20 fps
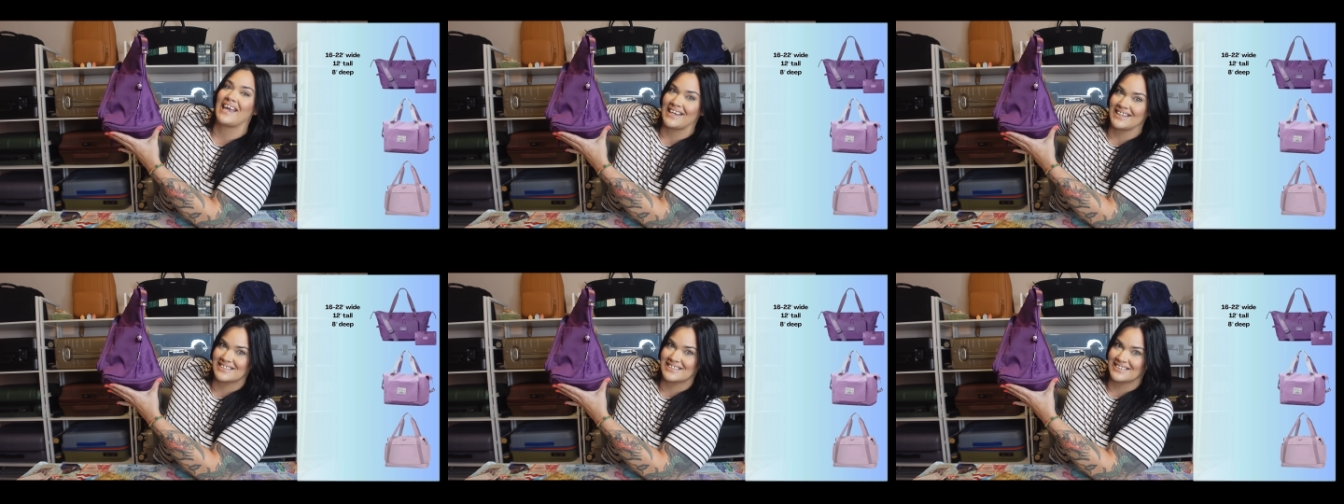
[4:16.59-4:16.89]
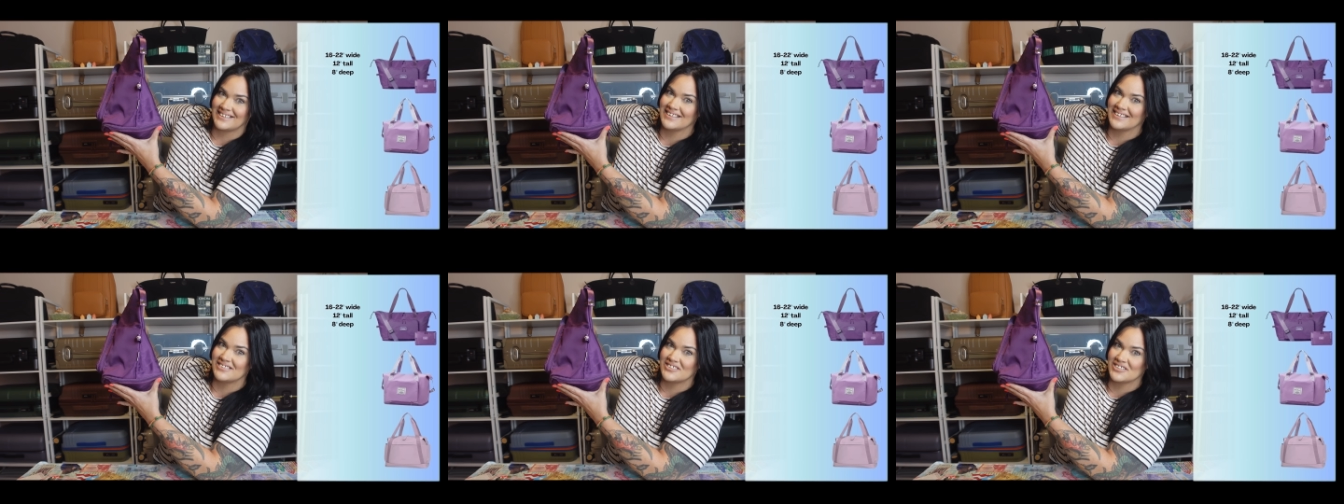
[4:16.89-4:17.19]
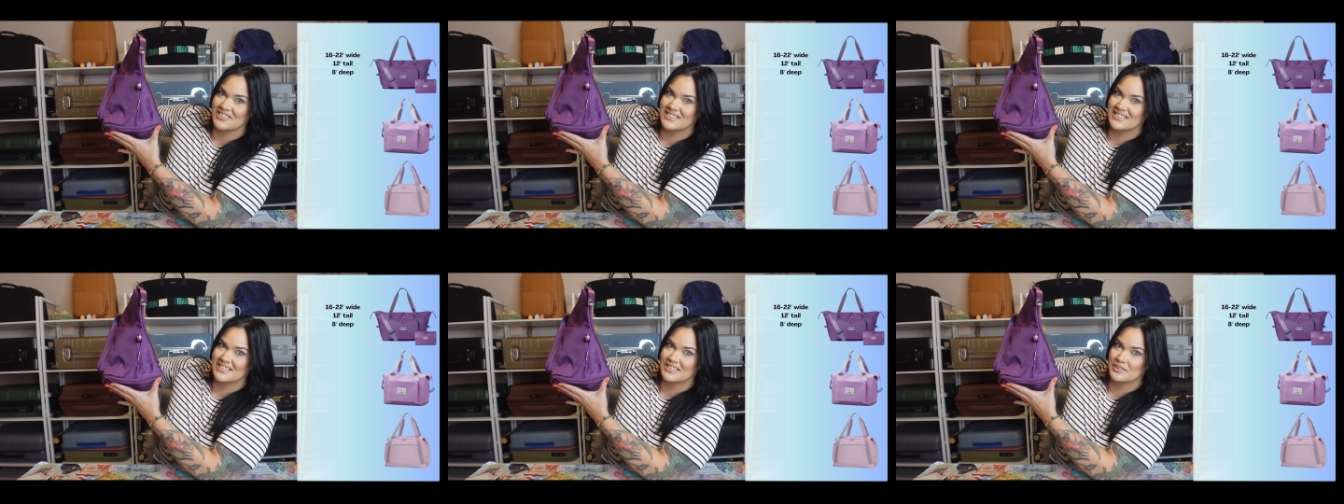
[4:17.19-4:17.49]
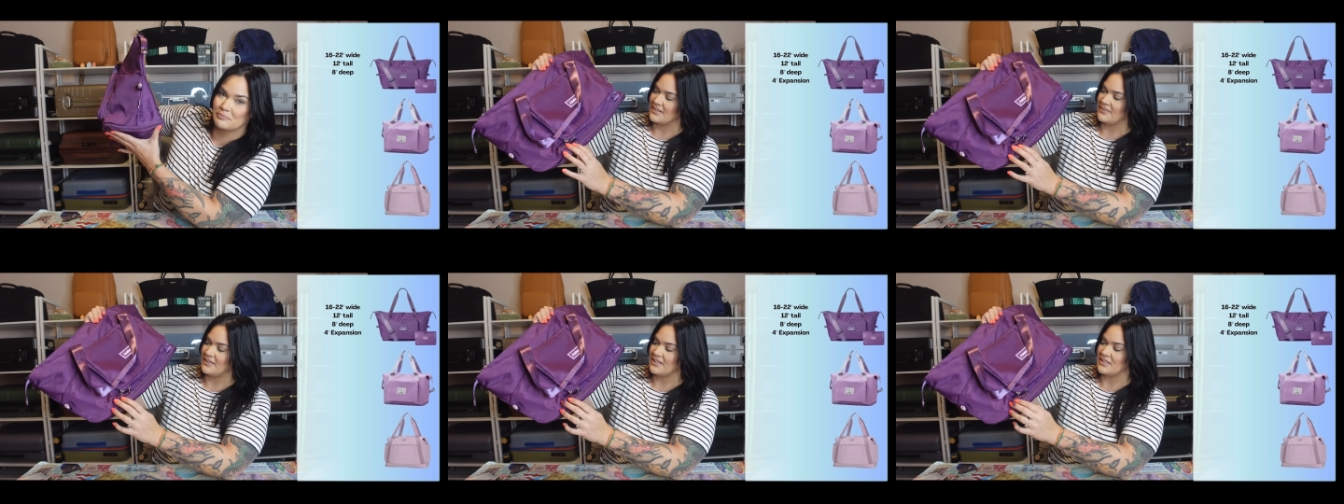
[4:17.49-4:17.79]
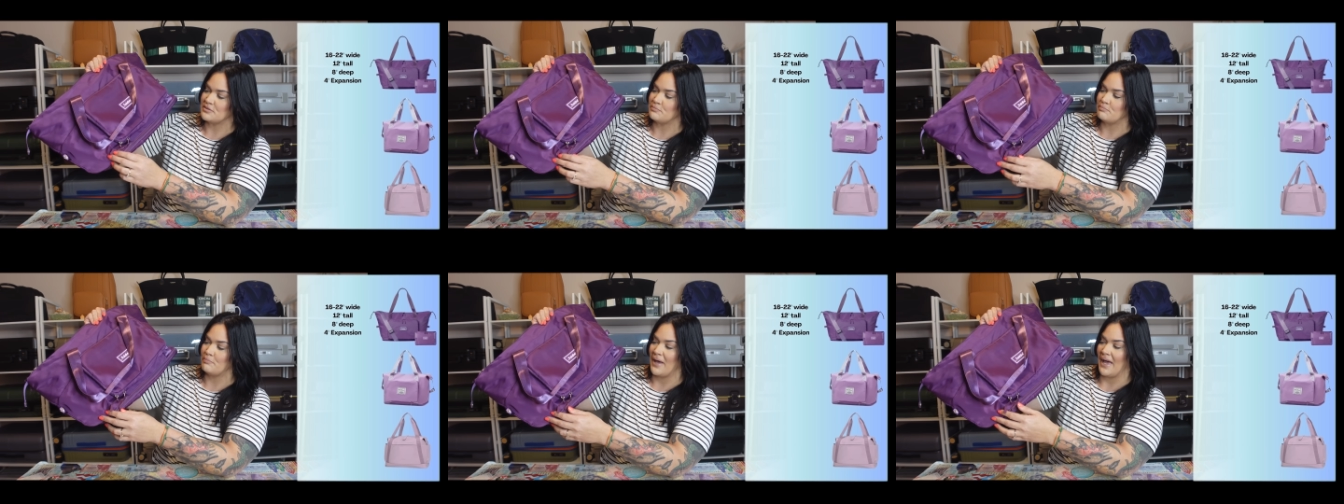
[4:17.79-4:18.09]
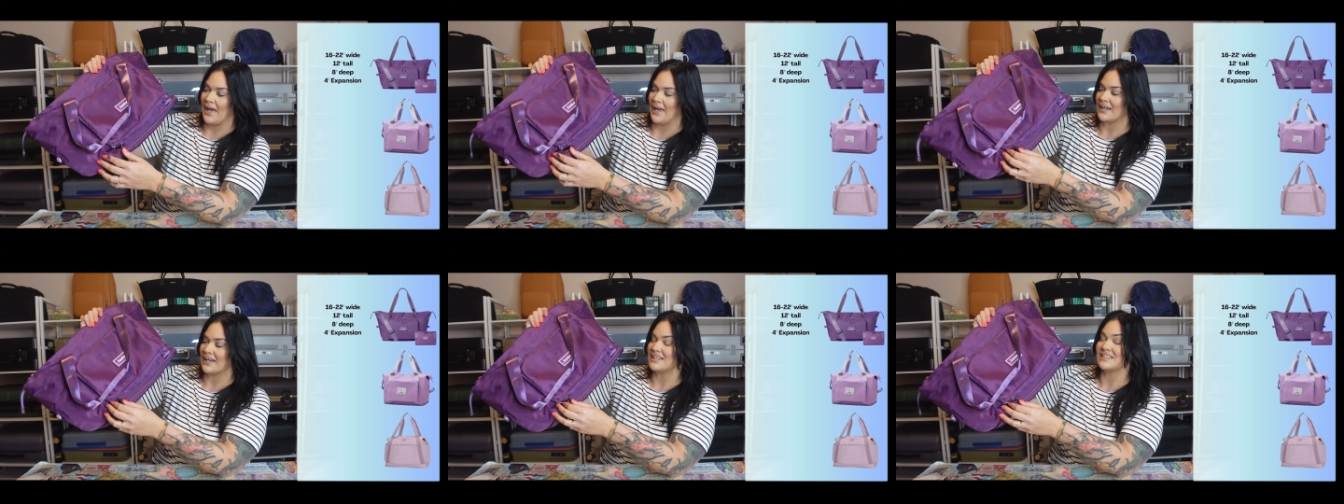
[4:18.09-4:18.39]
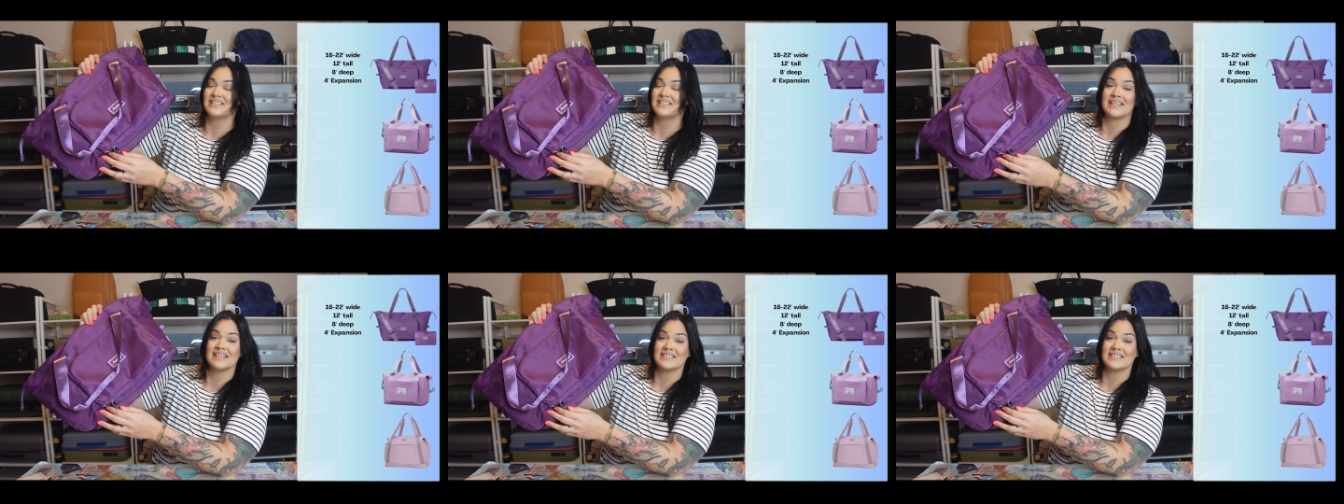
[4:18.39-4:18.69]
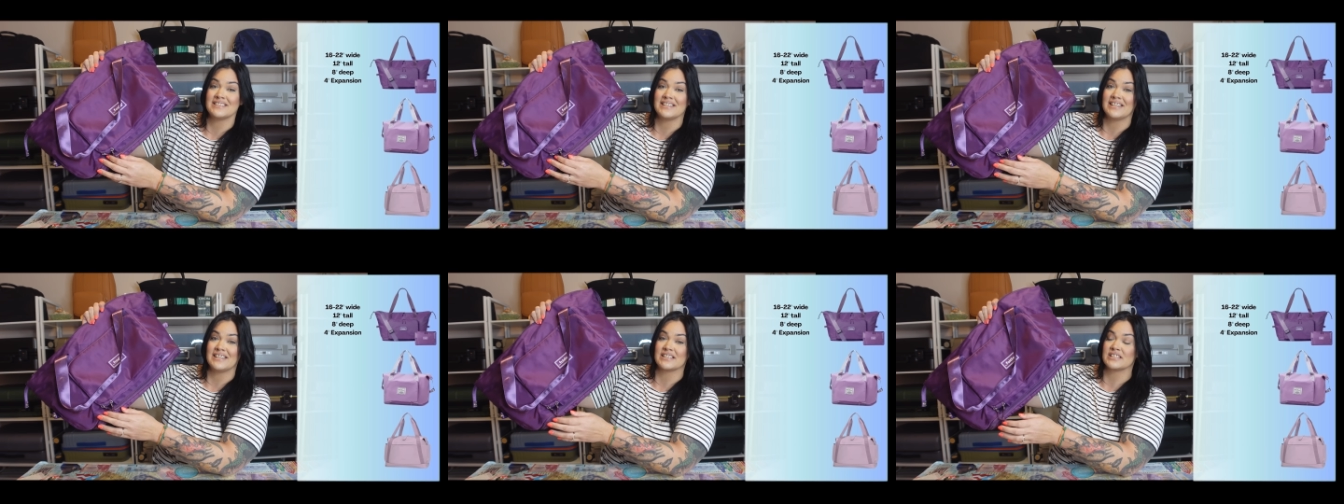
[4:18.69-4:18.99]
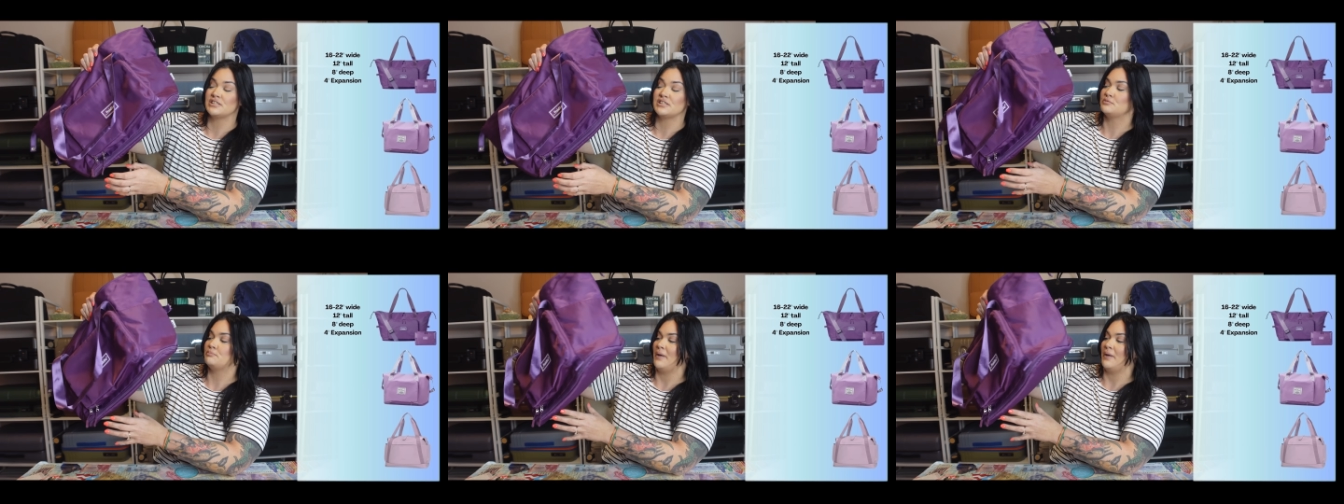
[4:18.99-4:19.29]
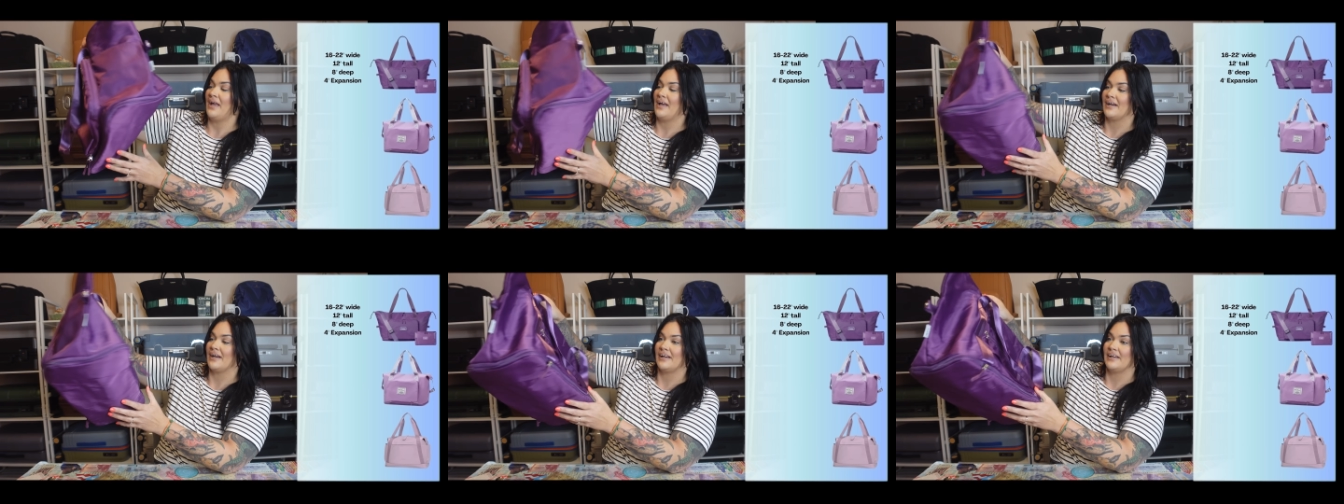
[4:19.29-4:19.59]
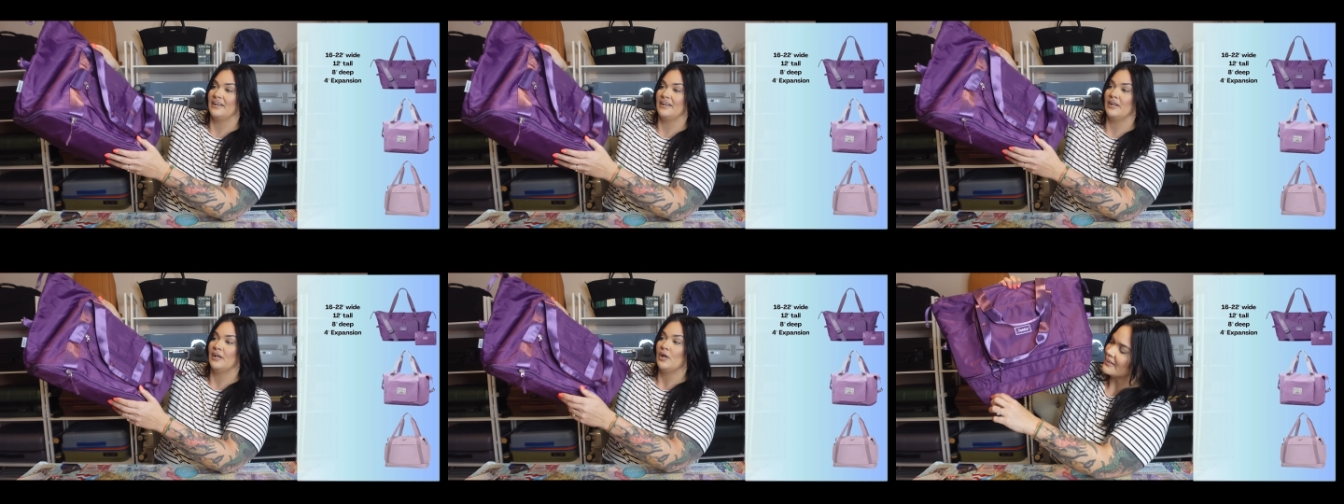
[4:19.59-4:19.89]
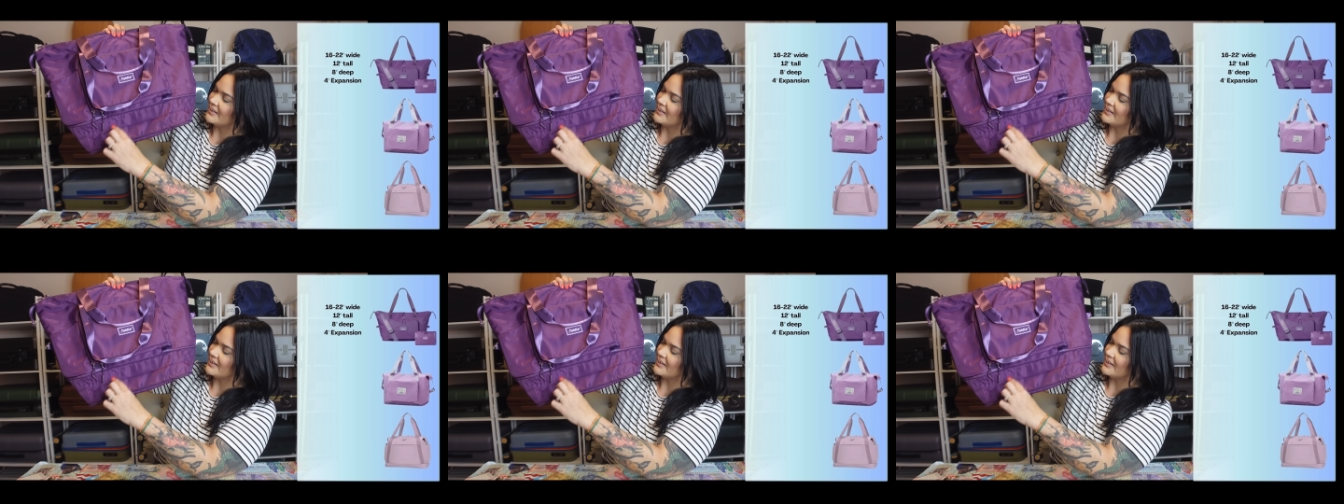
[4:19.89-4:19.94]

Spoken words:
8 inches. This bag does expand,